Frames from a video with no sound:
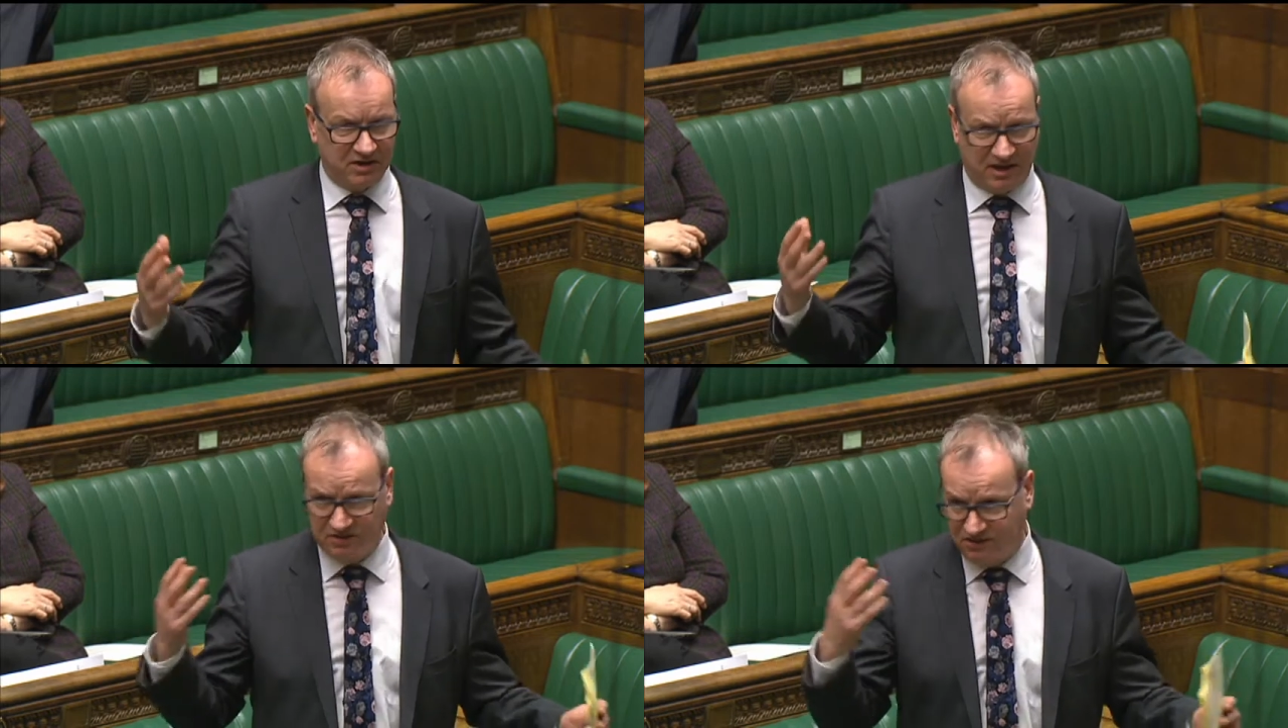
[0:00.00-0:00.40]

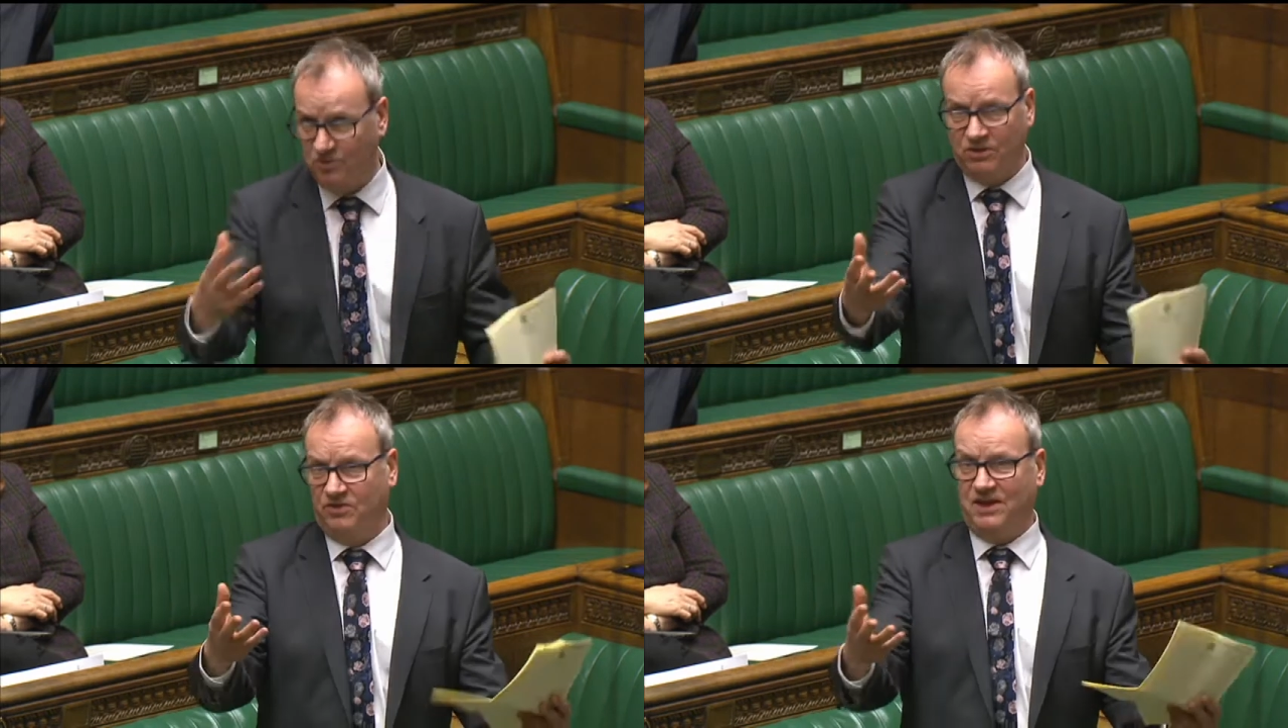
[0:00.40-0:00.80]

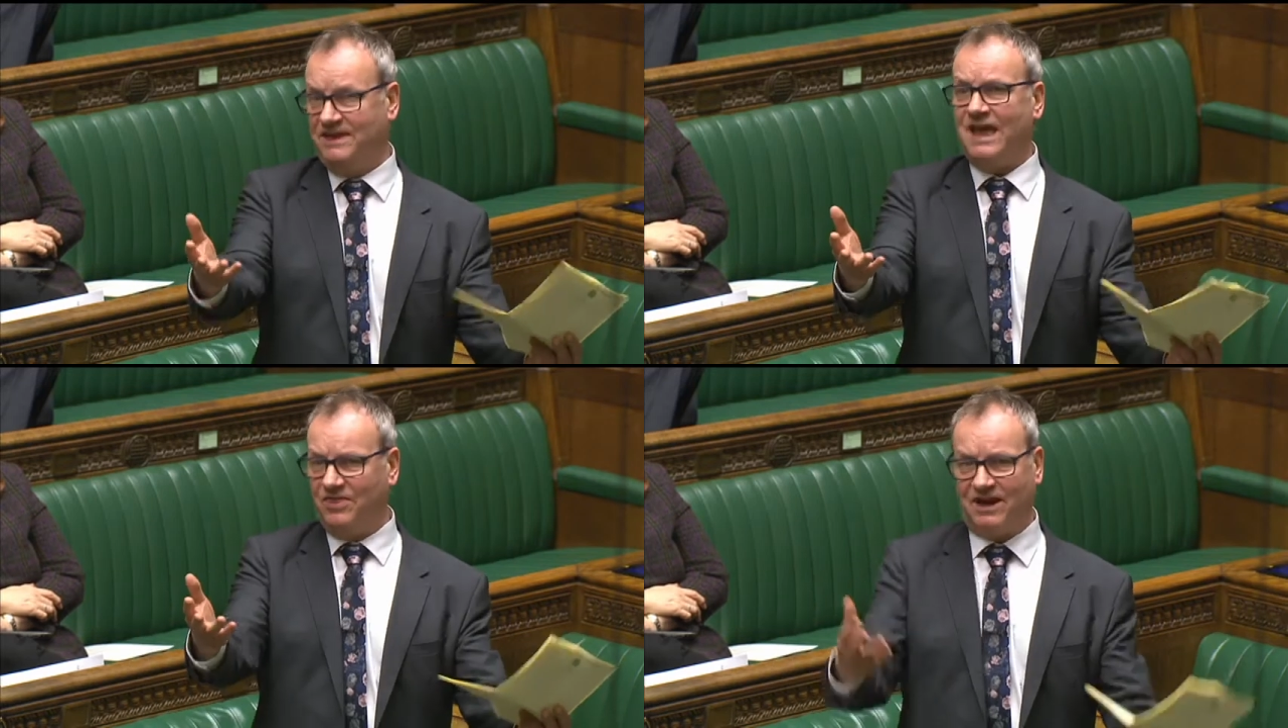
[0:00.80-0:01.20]
until they
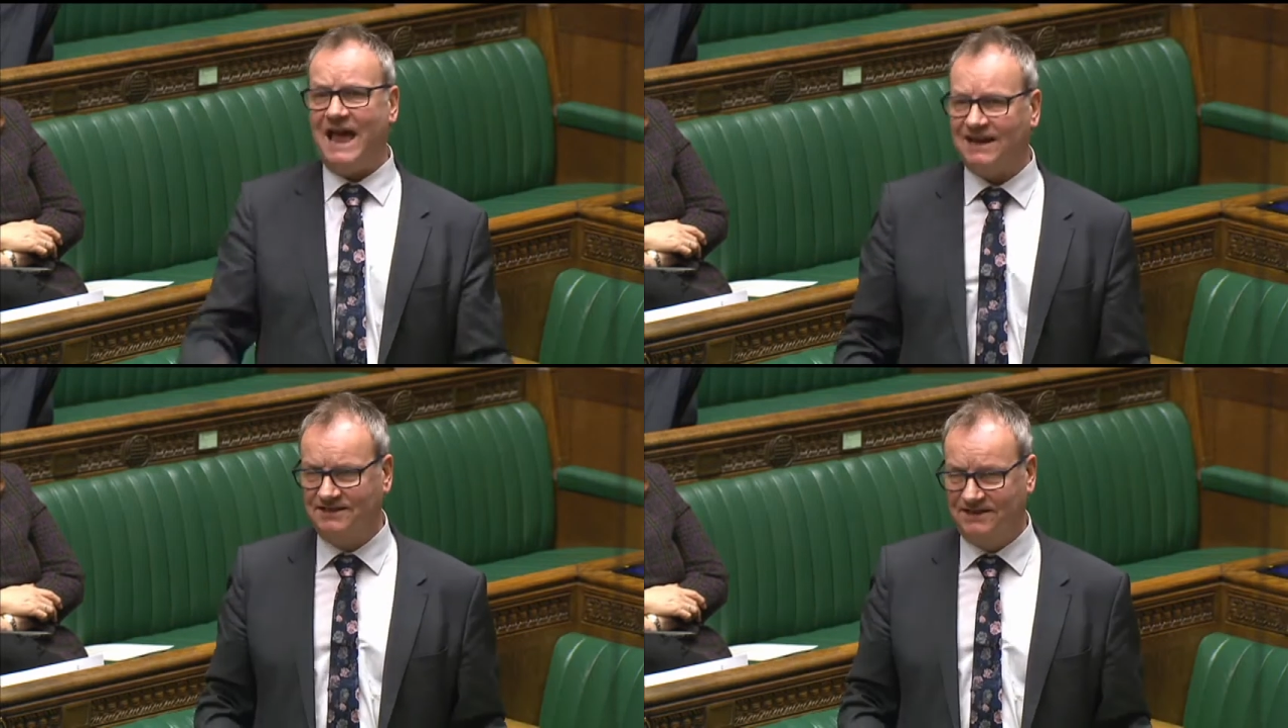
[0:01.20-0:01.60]
get their
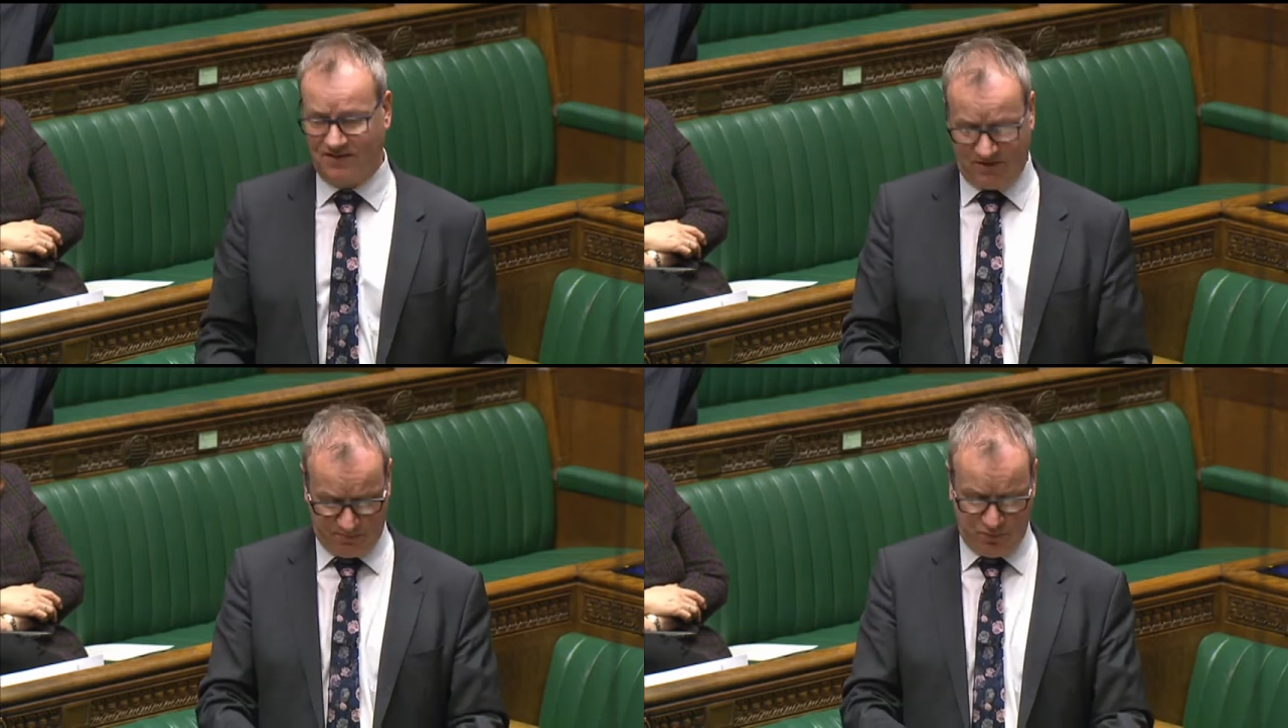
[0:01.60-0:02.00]
act
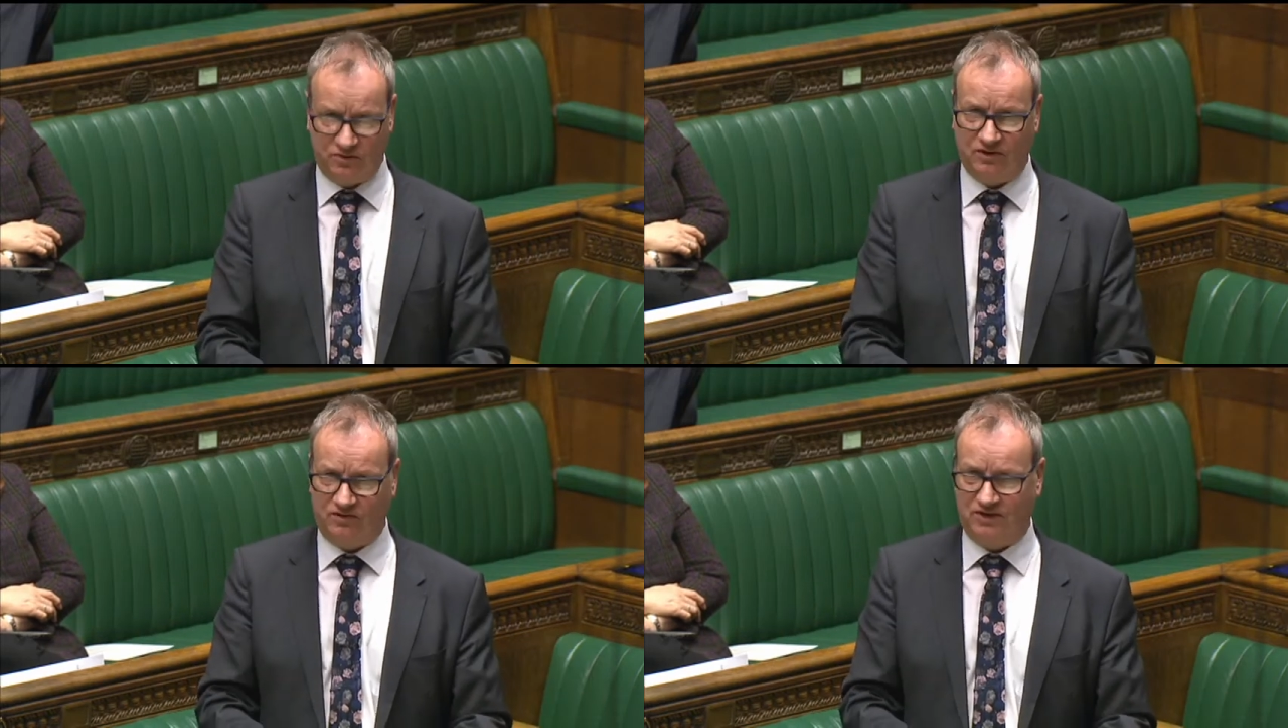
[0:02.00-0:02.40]
together and
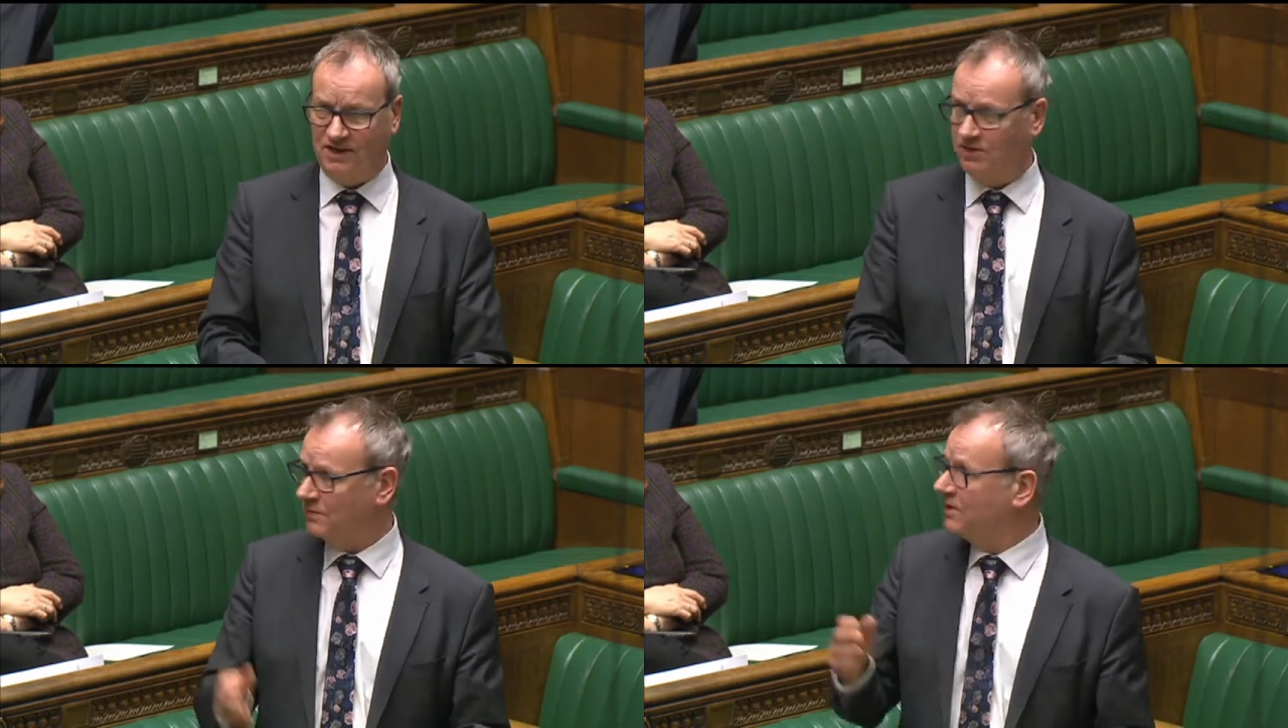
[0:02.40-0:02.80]
put this
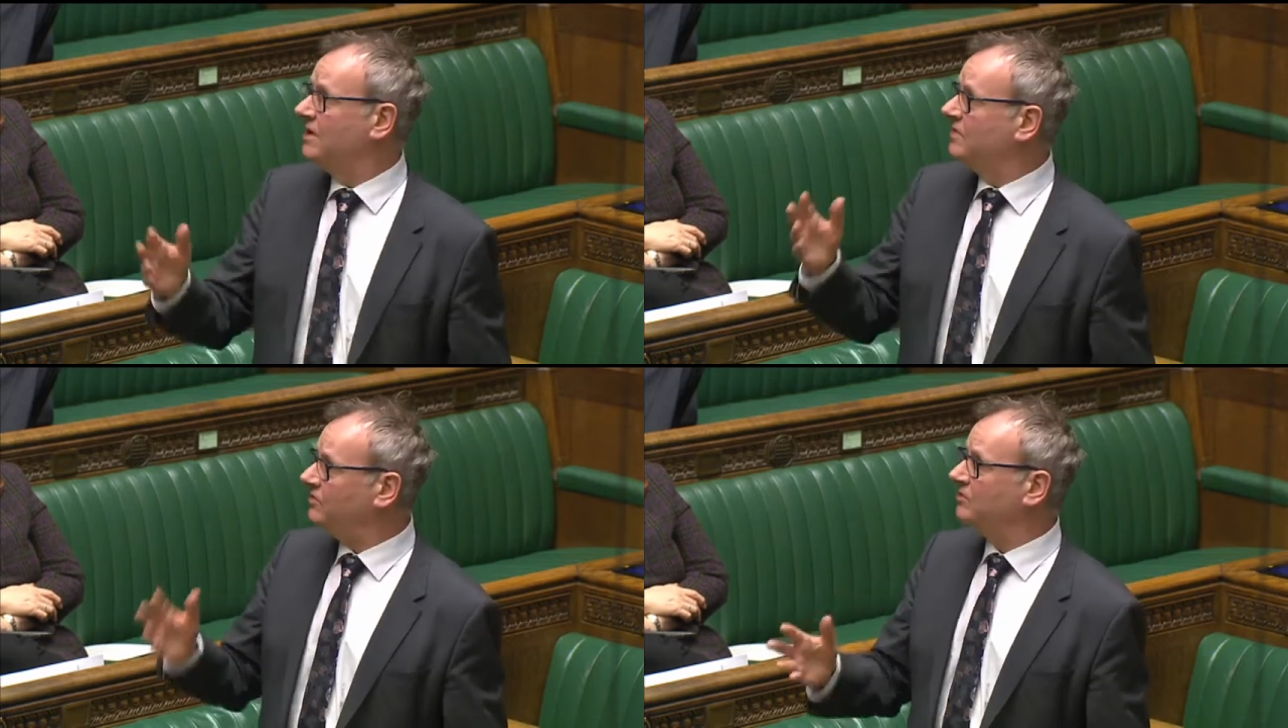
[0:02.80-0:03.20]
together.
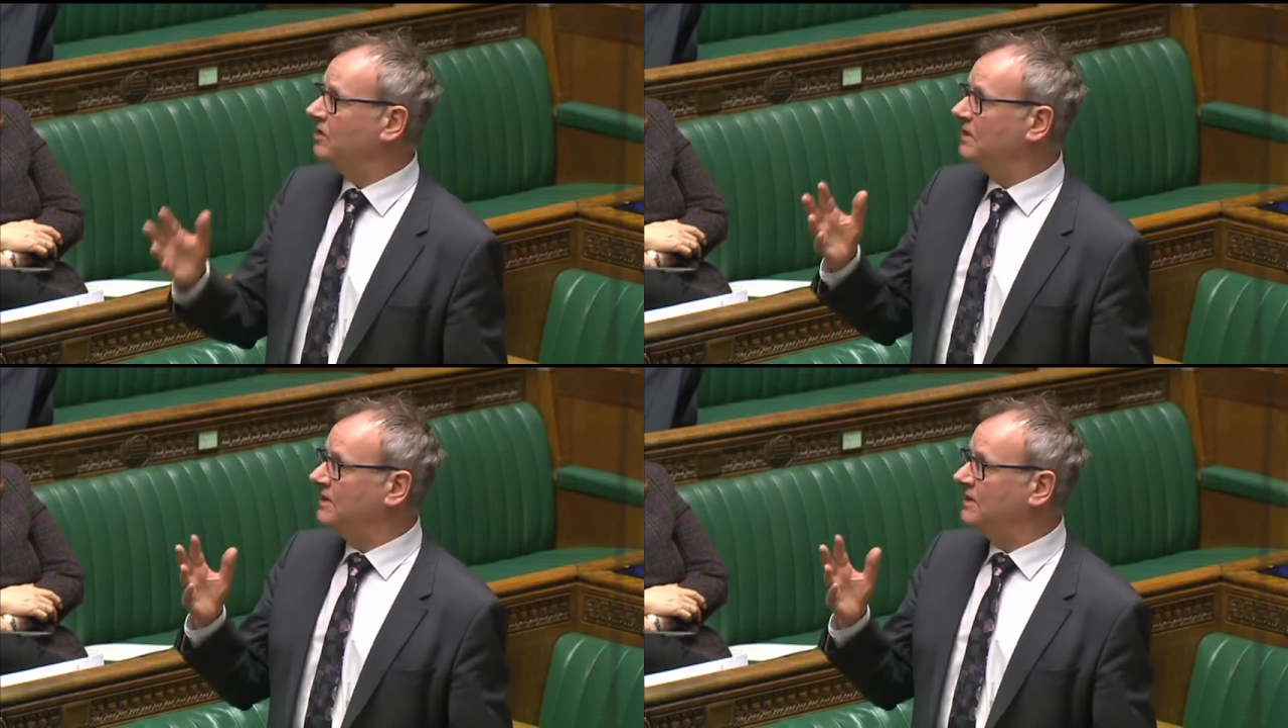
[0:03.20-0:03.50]
But this